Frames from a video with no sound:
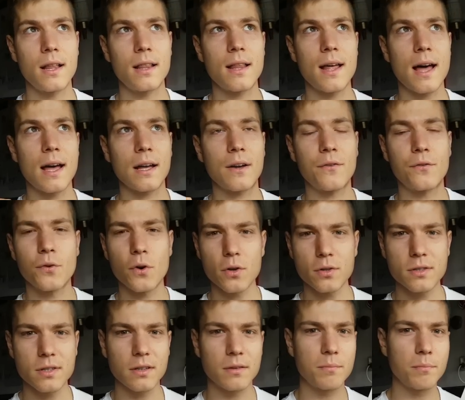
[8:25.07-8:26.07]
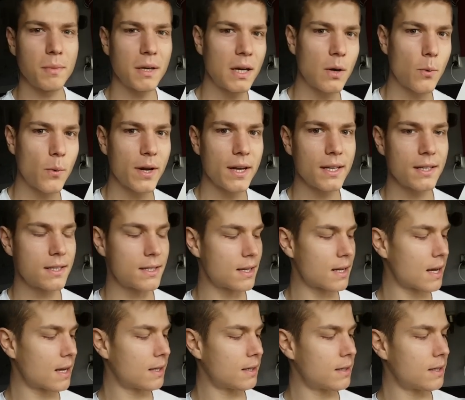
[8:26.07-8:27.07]
like frosted mini wheats,
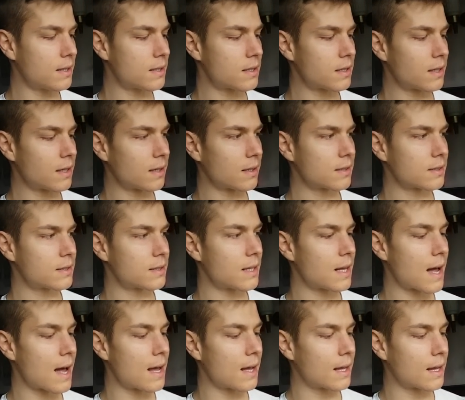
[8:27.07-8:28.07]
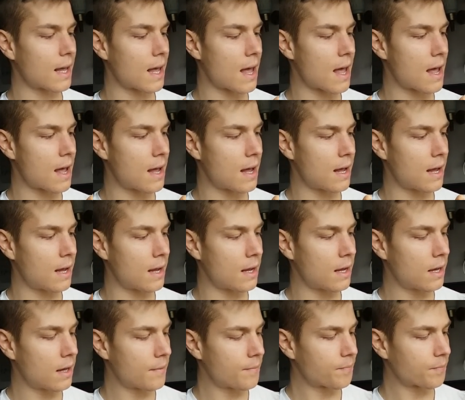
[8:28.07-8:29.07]
and this looks like
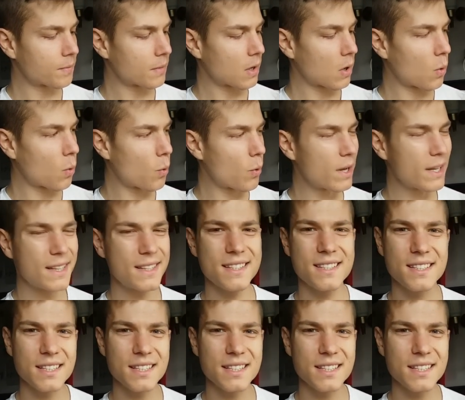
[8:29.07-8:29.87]
a wheat